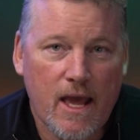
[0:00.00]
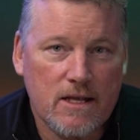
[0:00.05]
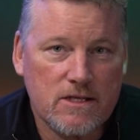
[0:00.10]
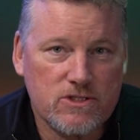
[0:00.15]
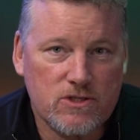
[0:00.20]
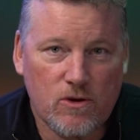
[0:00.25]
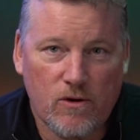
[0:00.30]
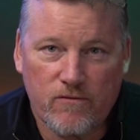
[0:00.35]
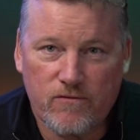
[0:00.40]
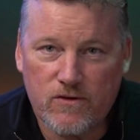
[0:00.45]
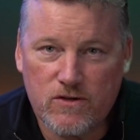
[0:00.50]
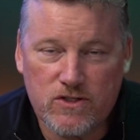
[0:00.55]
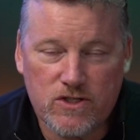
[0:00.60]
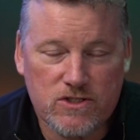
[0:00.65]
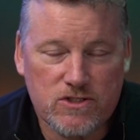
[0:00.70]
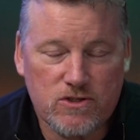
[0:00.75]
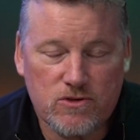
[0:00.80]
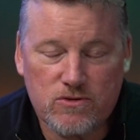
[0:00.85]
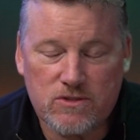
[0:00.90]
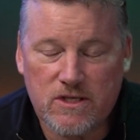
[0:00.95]
So if you
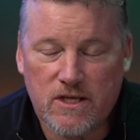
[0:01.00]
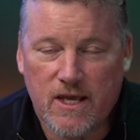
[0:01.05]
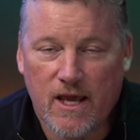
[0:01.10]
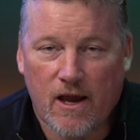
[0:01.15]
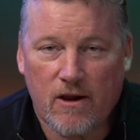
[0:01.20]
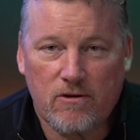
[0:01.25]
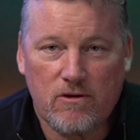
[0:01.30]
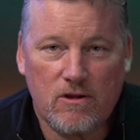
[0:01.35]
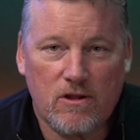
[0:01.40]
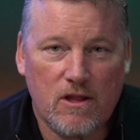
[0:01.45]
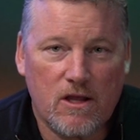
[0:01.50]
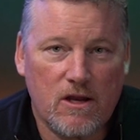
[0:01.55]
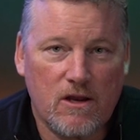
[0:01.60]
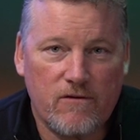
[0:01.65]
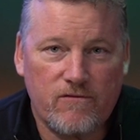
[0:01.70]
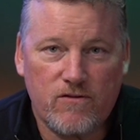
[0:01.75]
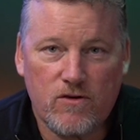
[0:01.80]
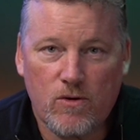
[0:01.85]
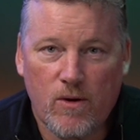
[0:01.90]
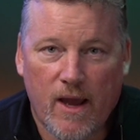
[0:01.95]
just use a calculator,
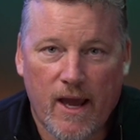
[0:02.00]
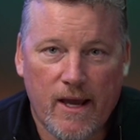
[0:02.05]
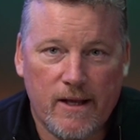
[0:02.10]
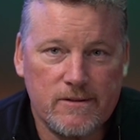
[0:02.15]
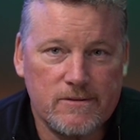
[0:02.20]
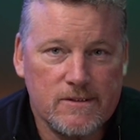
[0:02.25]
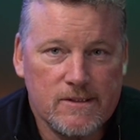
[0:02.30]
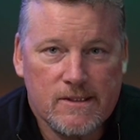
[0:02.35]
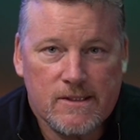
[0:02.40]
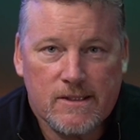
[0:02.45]
if you had